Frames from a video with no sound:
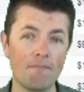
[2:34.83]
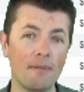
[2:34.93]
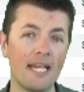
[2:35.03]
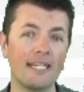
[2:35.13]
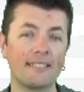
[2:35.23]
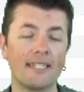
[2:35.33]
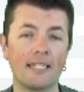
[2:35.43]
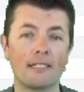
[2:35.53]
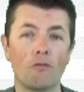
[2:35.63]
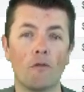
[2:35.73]
FBA
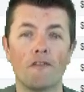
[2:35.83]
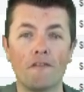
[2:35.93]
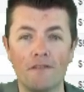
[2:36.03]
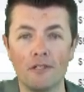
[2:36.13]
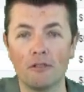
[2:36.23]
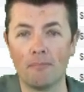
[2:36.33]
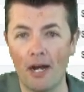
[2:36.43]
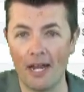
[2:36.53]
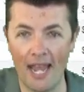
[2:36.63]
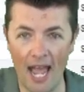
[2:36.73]
stands for Fulfilled
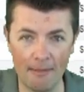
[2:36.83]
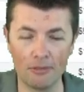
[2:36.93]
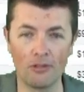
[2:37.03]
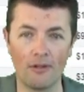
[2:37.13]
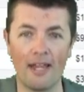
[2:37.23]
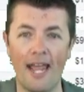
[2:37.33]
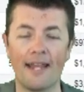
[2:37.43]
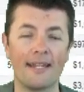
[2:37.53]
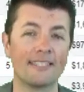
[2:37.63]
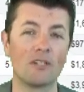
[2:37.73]
by Amazon,
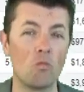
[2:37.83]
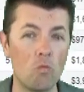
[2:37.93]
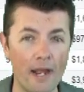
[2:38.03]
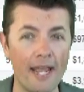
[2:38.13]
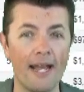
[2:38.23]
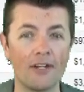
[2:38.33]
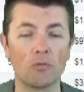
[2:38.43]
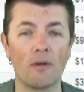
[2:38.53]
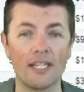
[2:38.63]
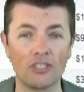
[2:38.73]
and it's a
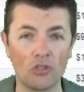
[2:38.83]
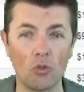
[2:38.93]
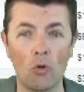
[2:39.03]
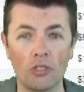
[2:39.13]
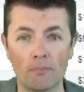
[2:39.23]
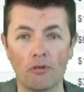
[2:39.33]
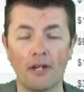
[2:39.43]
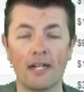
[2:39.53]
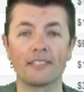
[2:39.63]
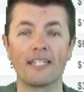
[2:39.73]
warehouse where they store your
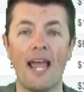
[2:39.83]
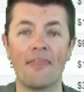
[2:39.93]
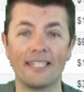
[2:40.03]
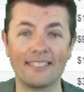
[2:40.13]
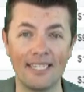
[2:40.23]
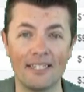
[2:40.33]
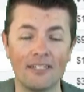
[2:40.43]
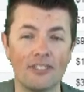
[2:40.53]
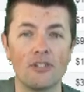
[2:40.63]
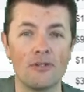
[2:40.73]
products and they
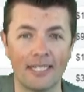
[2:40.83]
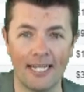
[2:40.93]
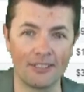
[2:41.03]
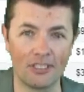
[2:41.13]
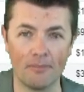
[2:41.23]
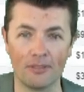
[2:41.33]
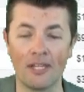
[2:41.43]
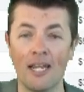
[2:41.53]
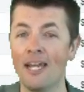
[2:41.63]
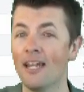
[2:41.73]
send it to your
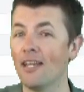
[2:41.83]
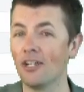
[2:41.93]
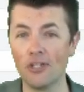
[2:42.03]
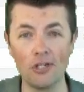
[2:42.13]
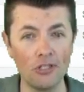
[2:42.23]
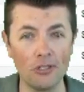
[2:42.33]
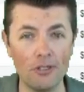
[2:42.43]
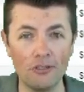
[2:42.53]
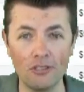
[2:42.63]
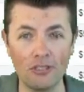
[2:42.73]
customers. Now, you can
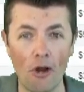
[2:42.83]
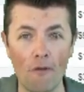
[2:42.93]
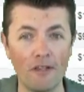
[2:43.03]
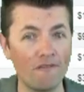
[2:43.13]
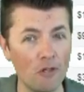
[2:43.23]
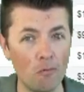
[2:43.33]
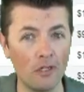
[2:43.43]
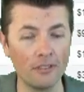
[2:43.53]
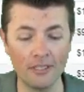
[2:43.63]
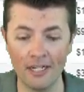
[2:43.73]
do this yourself if you
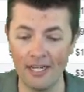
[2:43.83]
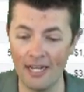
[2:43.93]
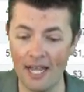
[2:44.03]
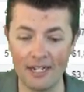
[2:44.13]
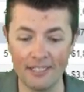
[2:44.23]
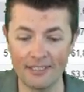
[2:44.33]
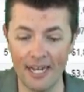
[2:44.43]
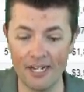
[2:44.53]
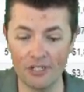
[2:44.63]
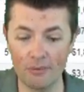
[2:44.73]
want, and in this
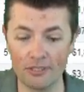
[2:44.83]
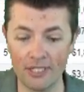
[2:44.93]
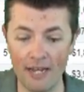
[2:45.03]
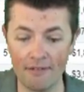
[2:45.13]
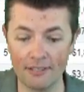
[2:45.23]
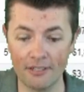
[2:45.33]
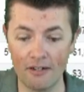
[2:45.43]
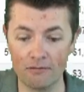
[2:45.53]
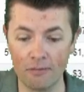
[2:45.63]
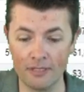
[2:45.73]
case, you would save
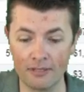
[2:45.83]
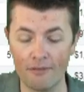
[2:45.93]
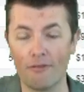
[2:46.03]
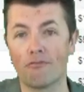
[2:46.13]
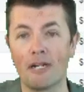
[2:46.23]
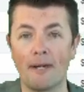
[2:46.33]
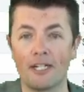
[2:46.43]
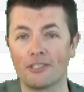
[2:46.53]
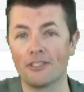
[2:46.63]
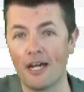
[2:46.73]
yourself,
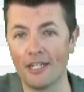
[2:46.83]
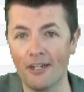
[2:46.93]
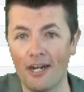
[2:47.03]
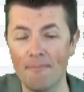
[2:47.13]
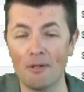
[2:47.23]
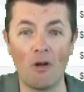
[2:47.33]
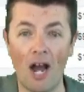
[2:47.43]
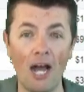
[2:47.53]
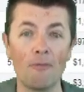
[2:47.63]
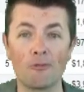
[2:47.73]
$3.99,
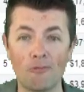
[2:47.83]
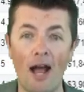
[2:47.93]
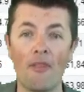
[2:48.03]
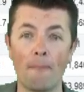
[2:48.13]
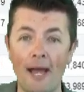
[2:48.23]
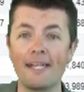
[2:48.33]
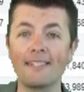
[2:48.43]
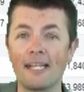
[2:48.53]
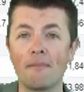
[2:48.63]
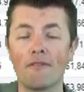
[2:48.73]
but I would rather
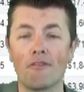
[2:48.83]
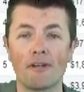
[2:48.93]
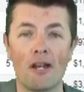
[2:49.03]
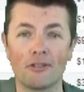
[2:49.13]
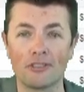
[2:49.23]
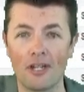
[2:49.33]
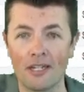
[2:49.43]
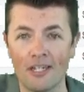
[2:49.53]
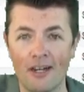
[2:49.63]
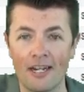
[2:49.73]
pay someone
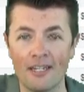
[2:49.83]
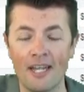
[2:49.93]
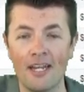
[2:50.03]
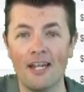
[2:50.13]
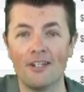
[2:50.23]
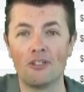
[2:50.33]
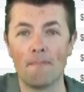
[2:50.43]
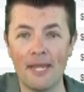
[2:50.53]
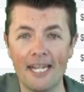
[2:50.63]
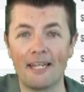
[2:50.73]
$3.99
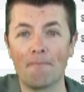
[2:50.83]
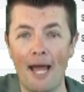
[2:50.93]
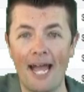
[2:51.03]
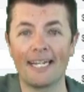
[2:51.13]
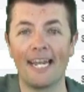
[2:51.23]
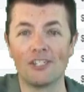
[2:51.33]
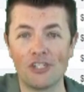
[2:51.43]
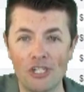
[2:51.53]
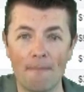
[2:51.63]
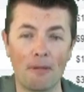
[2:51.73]
to pick, pack,
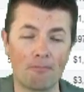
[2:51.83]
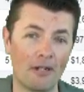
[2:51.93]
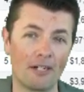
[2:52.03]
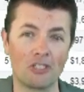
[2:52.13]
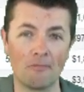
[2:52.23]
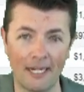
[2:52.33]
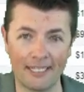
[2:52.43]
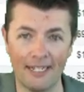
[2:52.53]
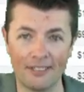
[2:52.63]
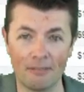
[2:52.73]
and ship the product to
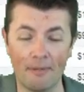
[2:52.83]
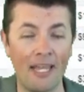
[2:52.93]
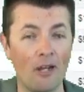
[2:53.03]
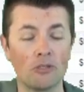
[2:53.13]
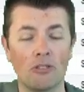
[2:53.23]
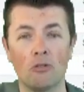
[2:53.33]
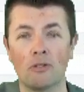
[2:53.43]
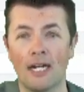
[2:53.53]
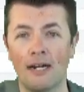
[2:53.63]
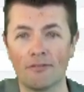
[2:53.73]
my customer. They also
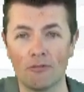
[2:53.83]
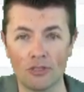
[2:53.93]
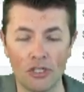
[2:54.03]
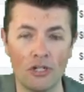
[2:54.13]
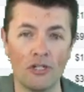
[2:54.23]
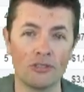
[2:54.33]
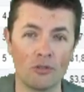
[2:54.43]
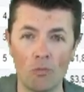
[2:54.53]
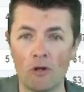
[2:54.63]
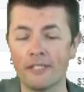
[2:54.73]
look after
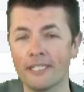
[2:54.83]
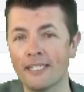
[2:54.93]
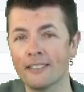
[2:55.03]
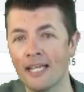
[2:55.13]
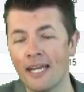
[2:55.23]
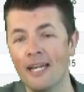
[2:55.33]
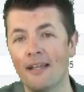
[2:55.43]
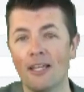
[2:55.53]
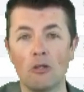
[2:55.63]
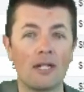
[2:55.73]
returns and warranties.
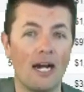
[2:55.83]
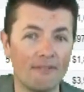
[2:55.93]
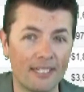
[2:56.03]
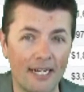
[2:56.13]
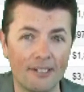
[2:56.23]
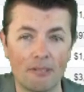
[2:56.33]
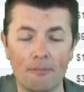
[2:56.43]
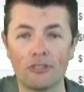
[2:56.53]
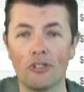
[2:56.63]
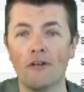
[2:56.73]
They look after
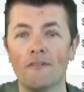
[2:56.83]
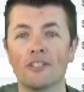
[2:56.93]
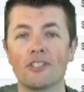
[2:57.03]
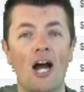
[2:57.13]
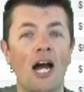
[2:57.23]
customer service.